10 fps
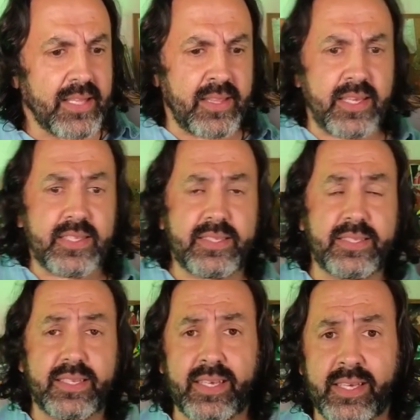
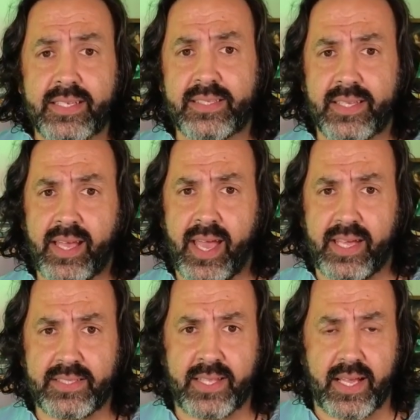This is the
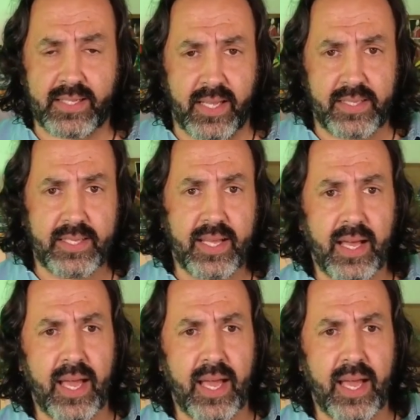hashtag that